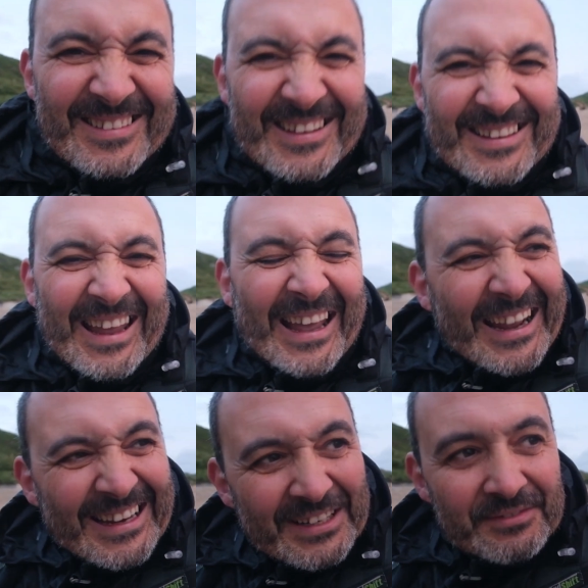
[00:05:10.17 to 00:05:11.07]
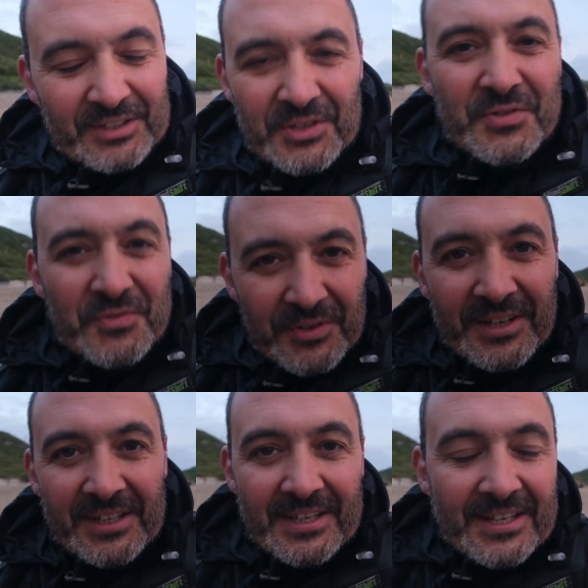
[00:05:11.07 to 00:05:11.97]
it kind of doesn't
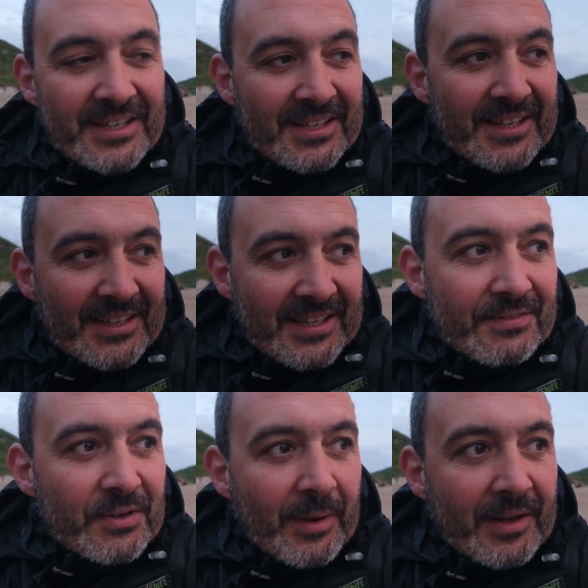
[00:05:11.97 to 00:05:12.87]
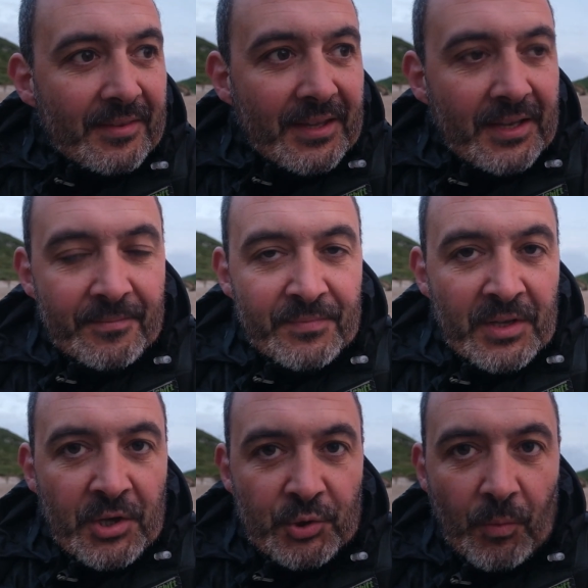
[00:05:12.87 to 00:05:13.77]
really give you anything.
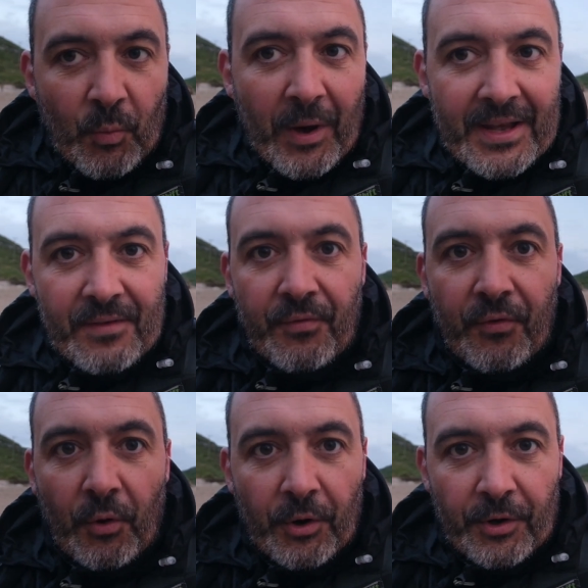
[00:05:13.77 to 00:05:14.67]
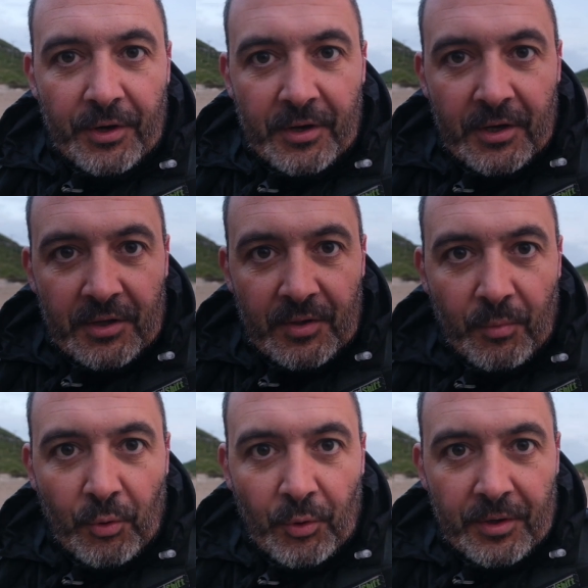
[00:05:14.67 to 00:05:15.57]
So I'm waiting for the
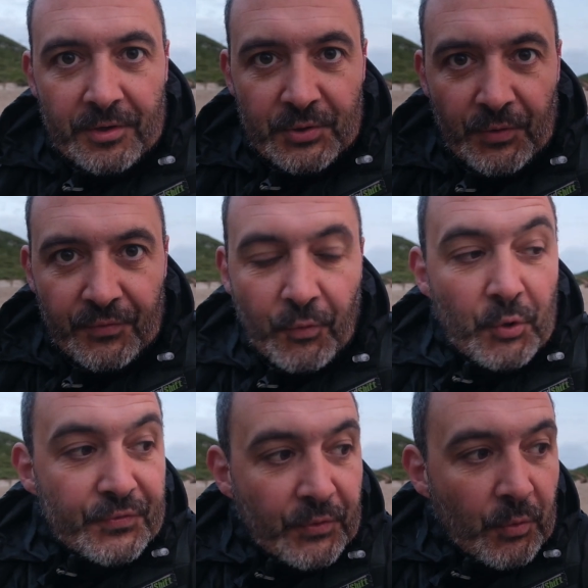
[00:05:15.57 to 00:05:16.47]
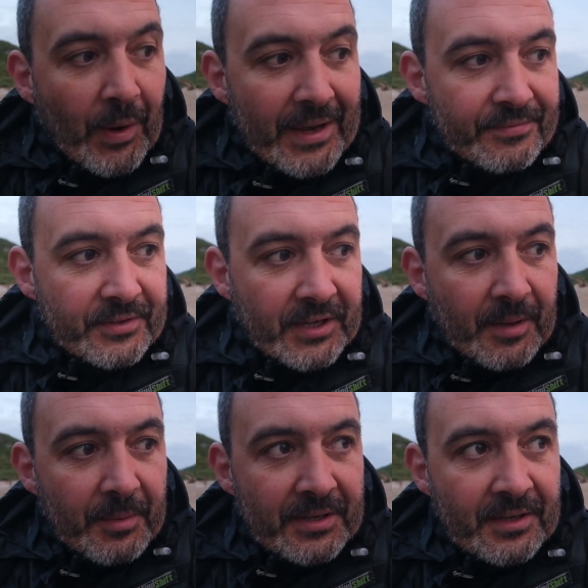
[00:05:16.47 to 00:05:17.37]
more sort of forceful wave to
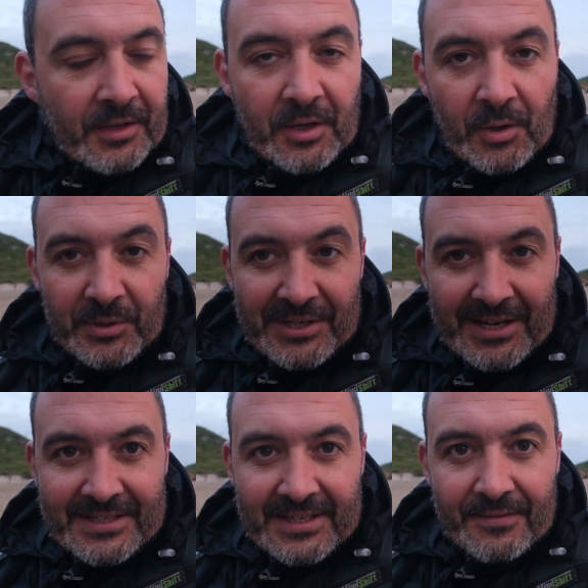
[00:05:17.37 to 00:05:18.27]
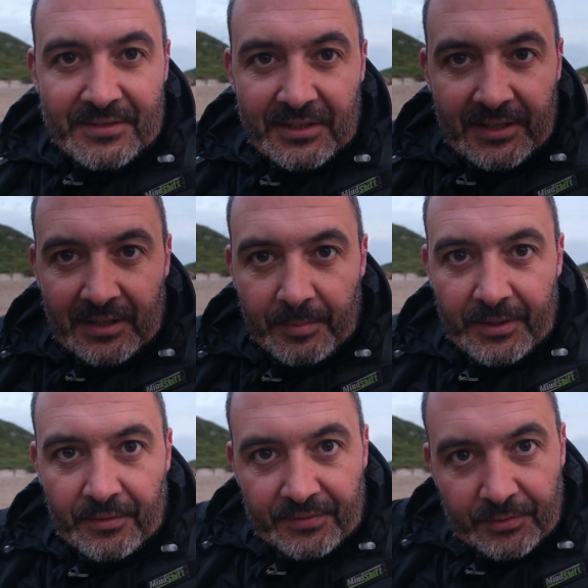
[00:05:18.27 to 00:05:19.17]
come in, which actually gives a little
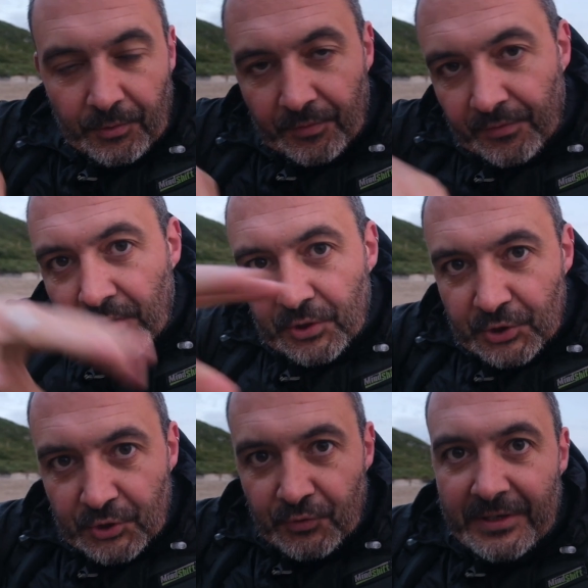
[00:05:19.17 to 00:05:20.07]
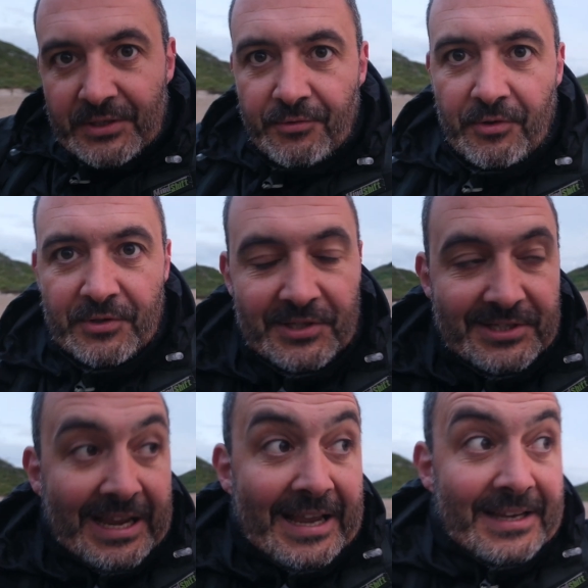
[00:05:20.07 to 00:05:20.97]
bit of sort of streaks across the
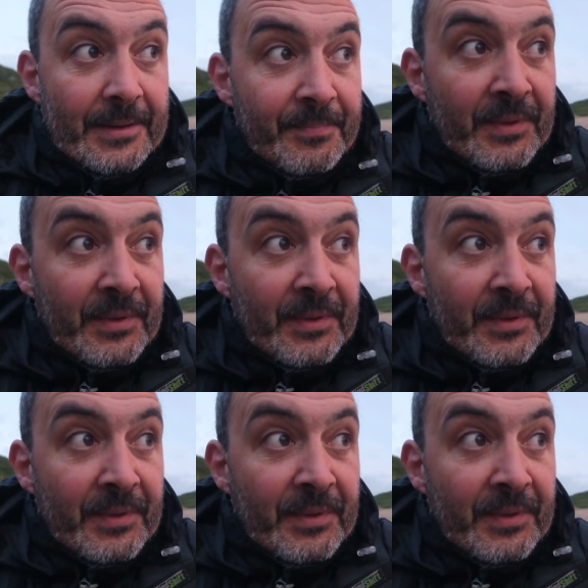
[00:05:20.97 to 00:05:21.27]
sand.